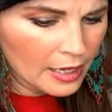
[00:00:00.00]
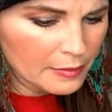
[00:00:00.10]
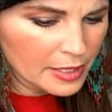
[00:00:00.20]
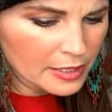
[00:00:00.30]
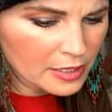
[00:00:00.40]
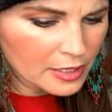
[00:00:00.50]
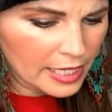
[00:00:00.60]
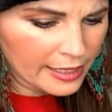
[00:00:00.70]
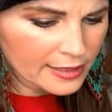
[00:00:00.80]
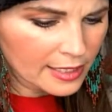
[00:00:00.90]
i missed
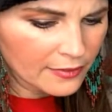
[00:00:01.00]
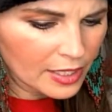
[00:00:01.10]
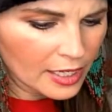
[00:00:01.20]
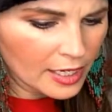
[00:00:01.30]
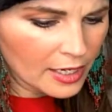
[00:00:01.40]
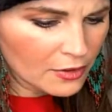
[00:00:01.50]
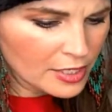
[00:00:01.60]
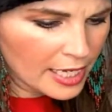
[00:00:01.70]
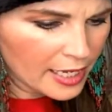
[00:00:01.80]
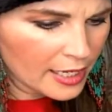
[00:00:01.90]
thanksgiving and another
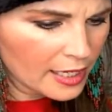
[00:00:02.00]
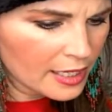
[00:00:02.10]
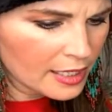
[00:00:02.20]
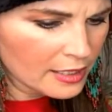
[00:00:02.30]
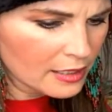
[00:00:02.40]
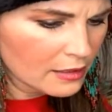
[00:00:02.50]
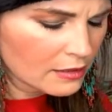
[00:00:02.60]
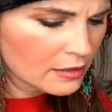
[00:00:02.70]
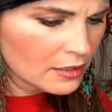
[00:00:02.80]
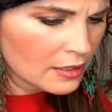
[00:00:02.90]
day in
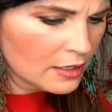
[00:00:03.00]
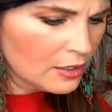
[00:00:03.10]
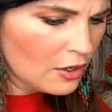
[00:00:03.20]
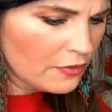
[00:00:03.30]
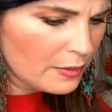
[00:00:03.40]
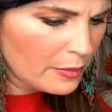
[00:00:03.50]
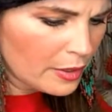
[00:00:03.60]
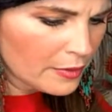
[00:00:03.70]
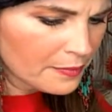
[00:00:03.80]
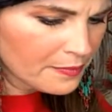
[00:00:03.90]

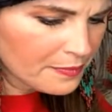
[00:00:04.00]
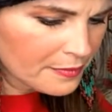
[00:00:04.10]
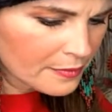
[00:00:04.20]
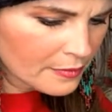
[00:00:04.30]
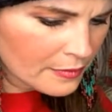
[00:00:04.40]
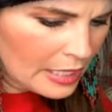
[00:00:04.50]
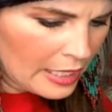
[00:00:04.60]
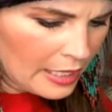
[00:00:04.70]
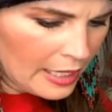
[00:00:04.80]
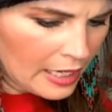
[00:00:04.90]
november
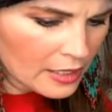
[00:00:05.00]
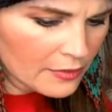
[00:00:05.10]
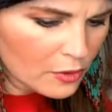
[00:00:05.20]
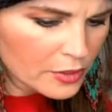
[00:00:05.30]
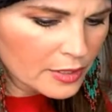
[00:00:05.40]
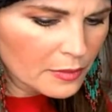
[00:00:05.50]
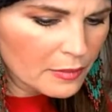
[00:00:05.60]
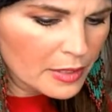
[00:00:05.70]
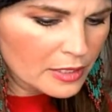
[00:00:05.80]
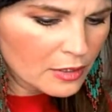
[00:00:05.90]
and then of course i'm going to
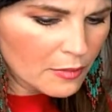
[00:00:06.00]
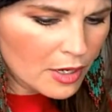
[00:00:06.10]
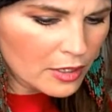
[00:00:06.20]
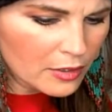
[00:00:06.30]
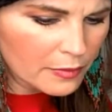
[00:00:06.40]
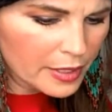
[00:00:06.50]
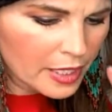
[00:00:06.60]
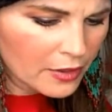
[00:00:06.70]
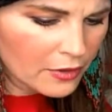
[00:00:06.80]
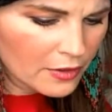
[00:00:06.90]
miss tomorrow but
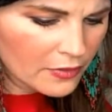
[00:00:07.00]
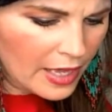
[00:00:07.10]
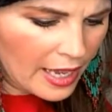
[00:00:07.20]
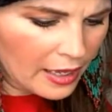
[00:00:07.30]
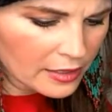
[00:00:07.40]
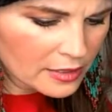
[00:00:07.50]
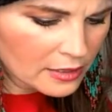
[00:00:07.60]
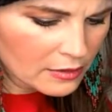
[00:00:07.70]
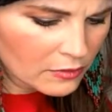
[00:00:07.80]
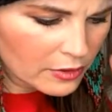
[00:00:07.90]
other than that
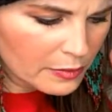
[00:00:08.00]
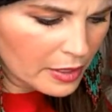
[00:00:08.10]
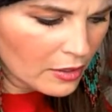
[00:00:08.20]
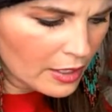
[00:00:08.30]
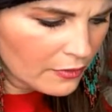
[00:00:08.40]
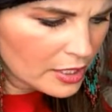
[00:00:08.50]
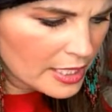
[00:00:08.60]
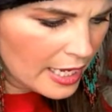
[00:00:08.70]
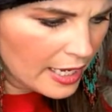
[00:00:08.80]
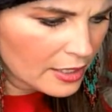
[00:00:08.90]
we've been on every
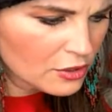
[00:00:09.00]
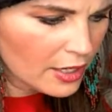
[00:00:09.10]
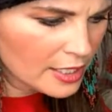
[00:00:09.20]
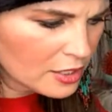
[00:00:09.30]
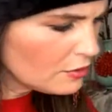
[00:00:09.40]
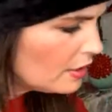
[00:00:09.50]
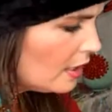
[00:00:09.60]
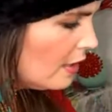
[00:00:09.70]
day tried to do in the